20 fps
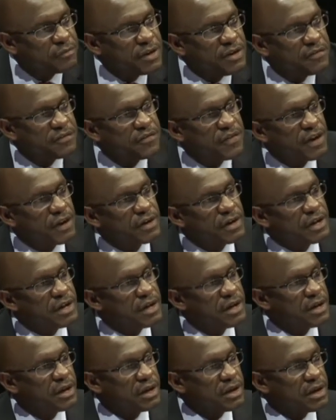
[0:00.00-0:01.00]
have been
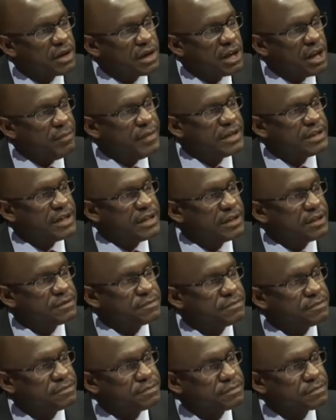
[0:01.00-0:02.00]
fairly
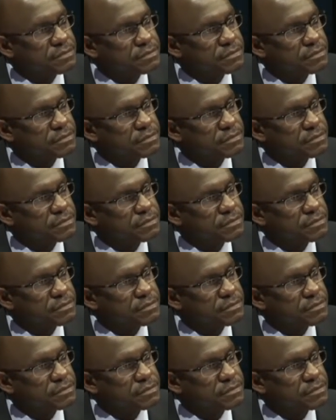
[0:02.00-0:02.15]
limited.